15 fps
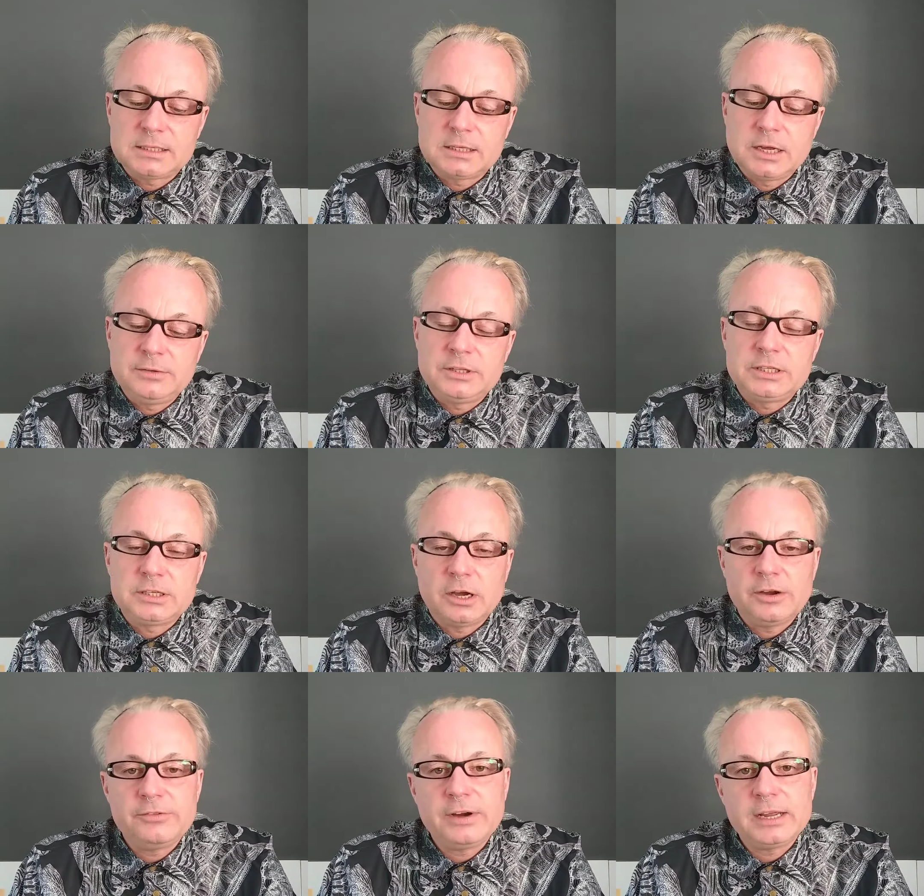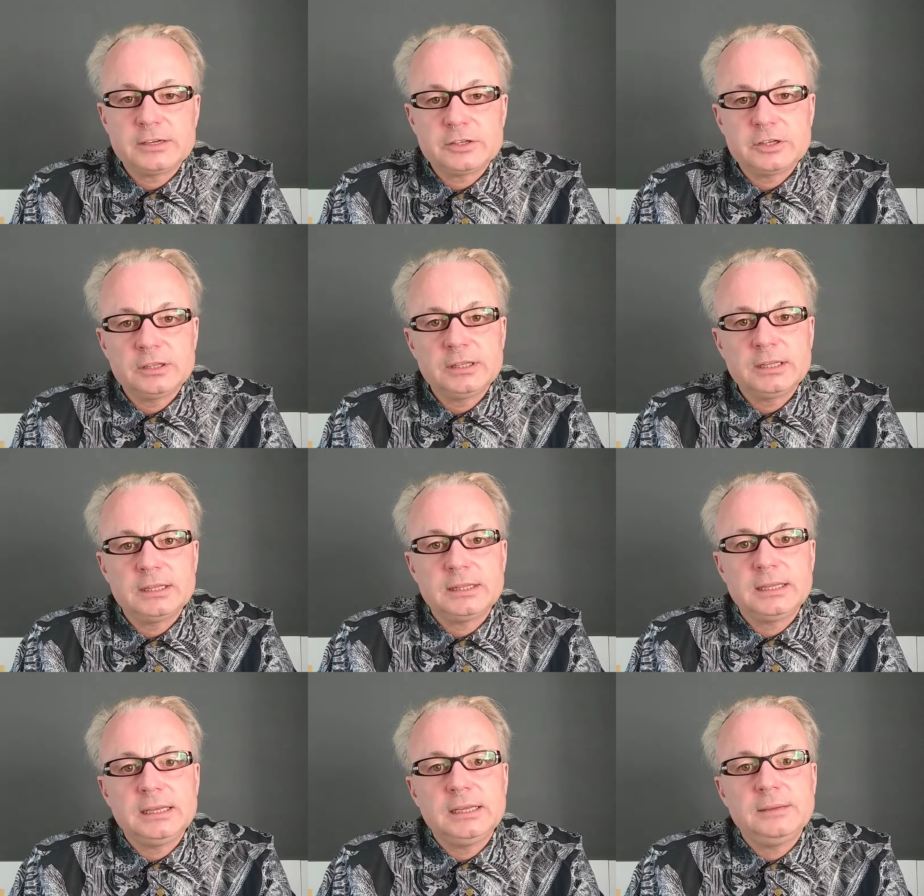So the direction
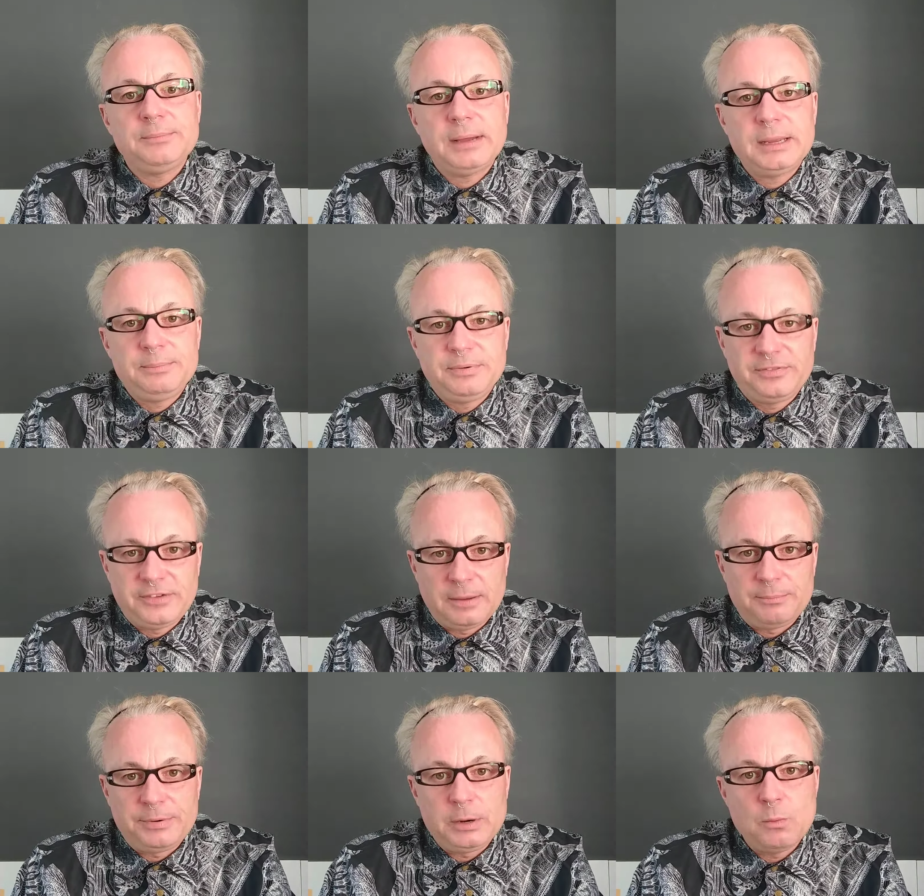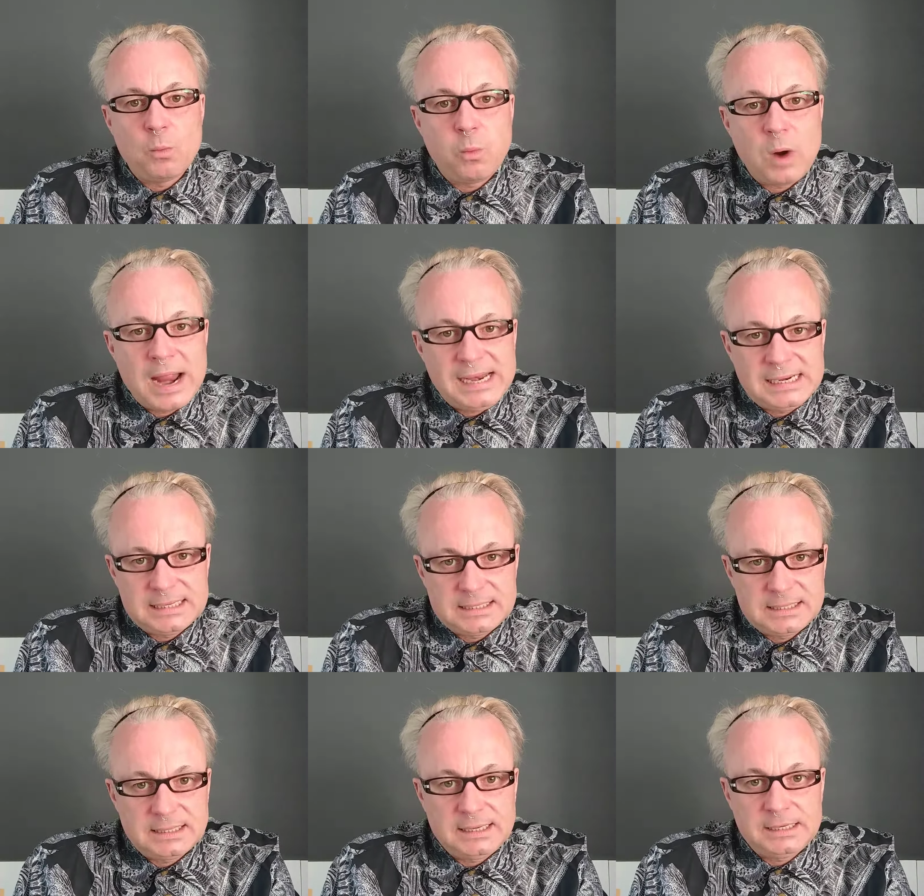that the paper fabric
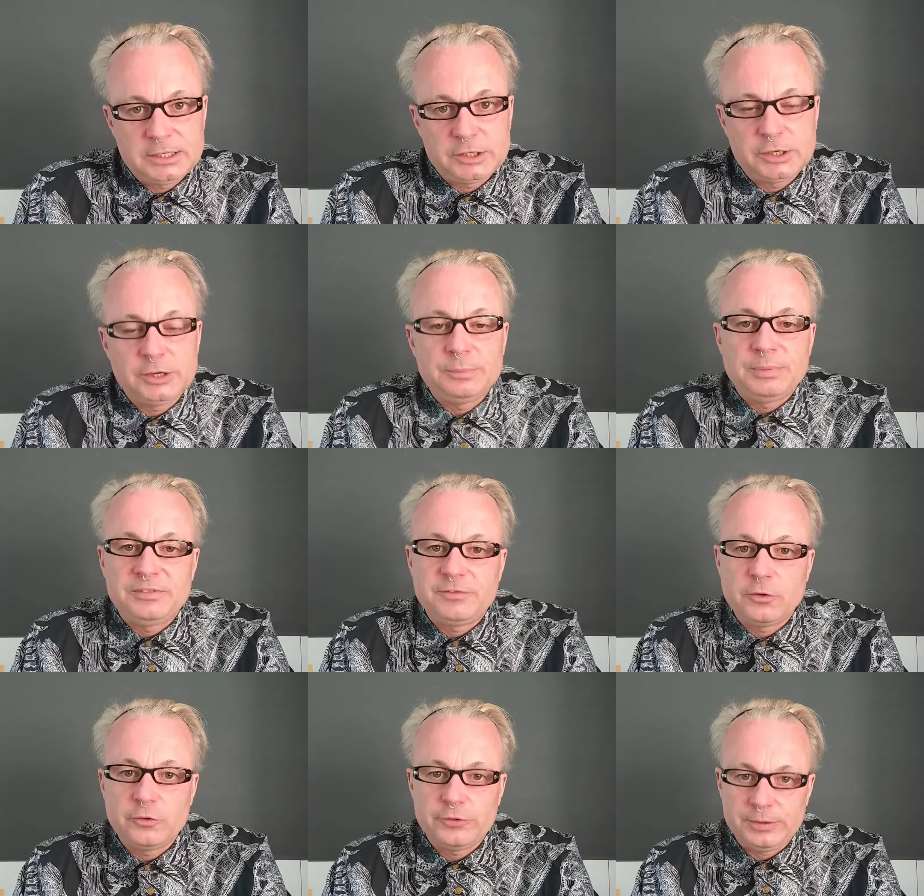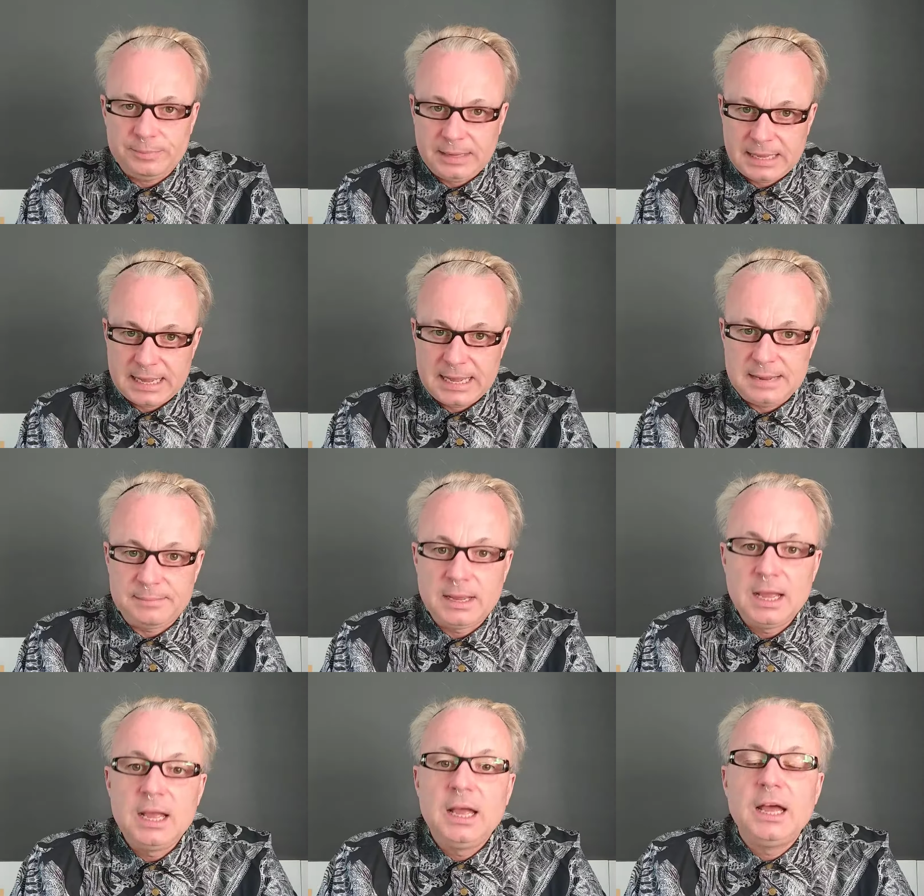went into before it became
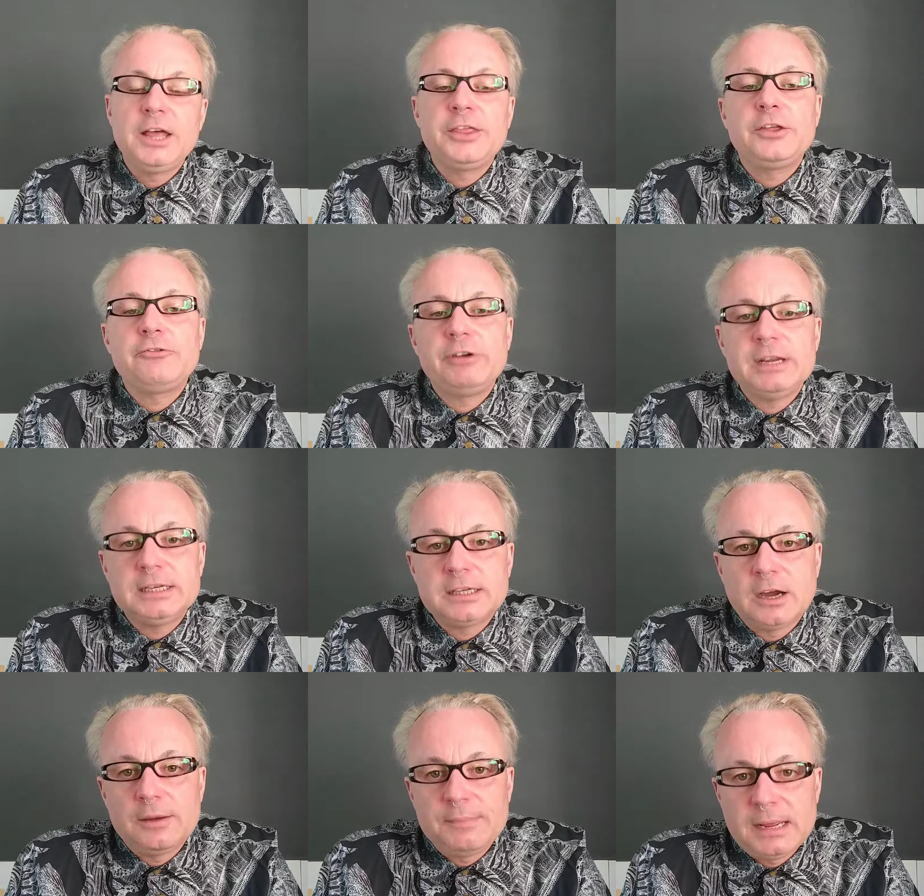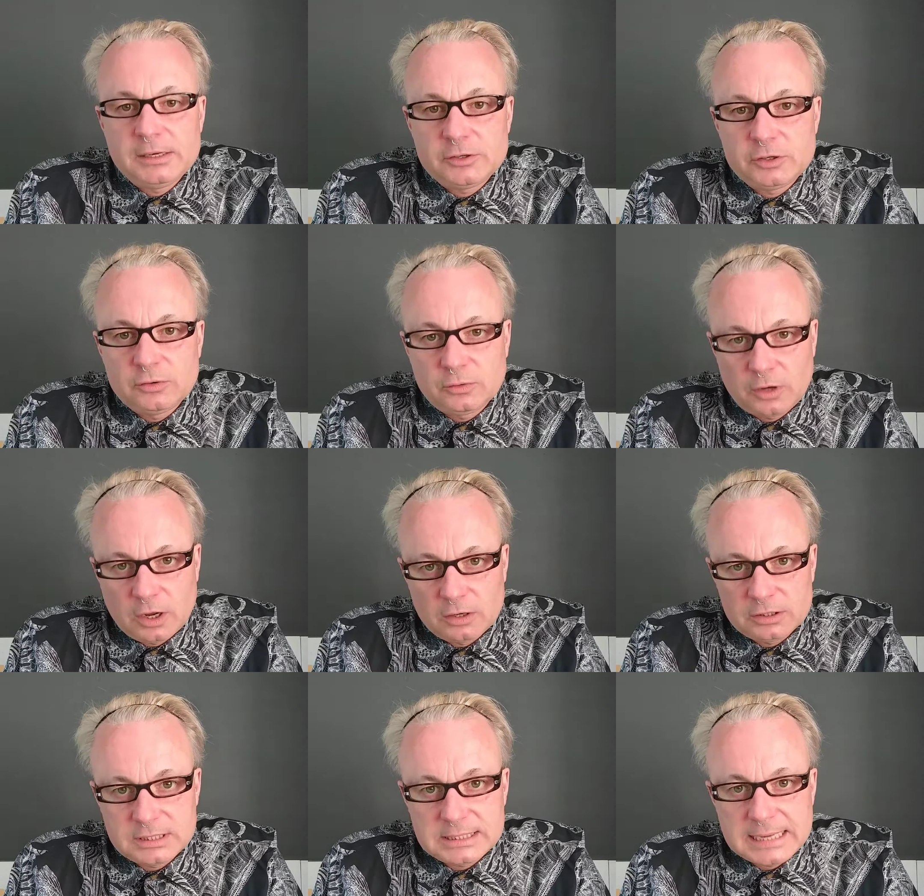a three-dimensional
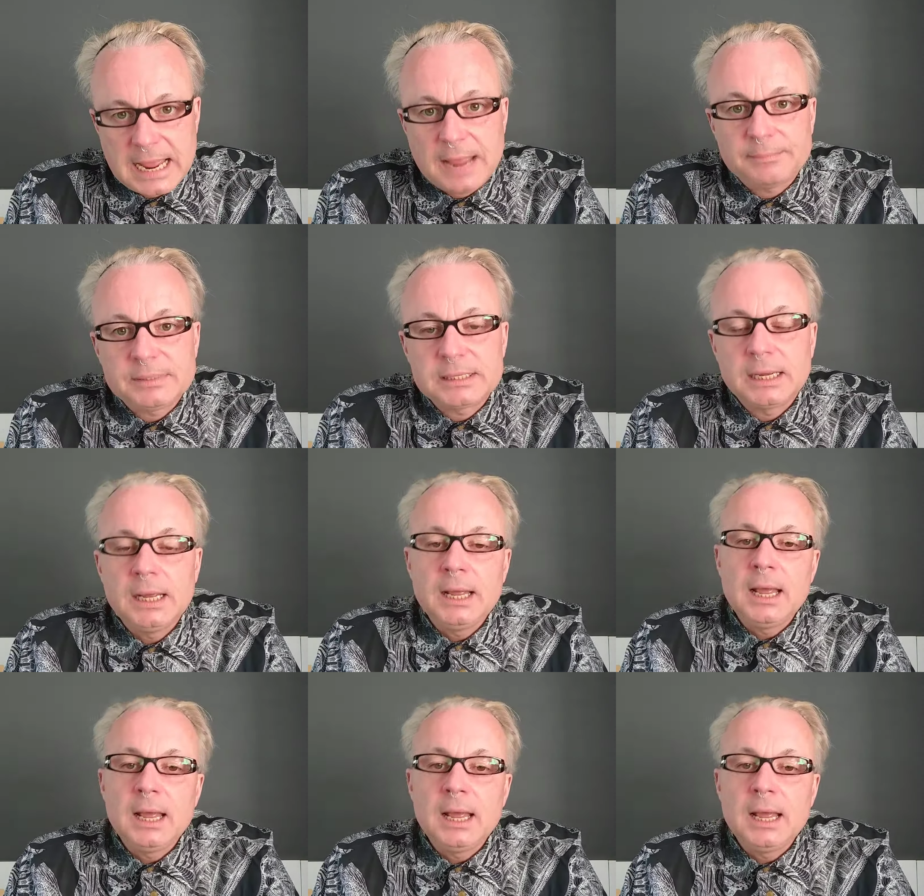concept,